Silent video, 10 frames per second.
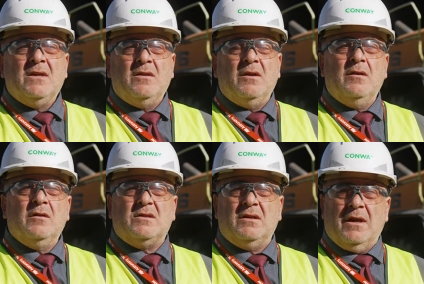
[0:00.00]
that
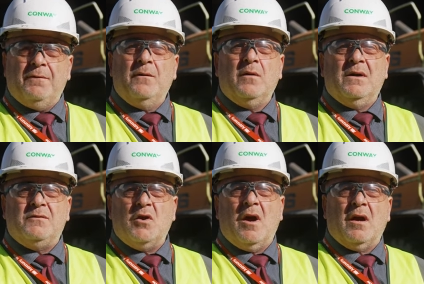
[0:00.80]
looked at their forklift
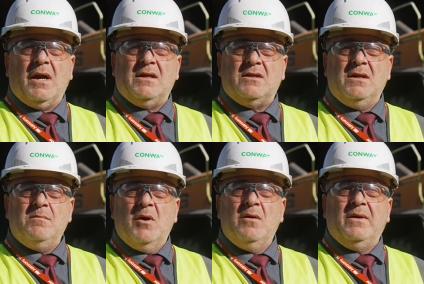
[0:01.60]
truck actually
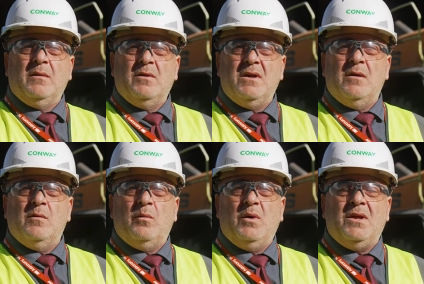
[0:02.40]
moving within a,
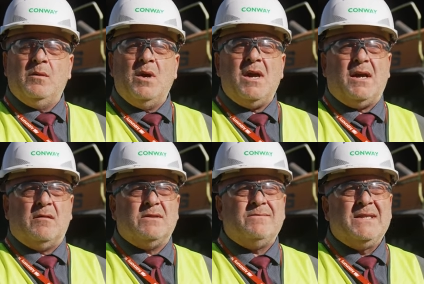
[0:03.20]
within a warehouse.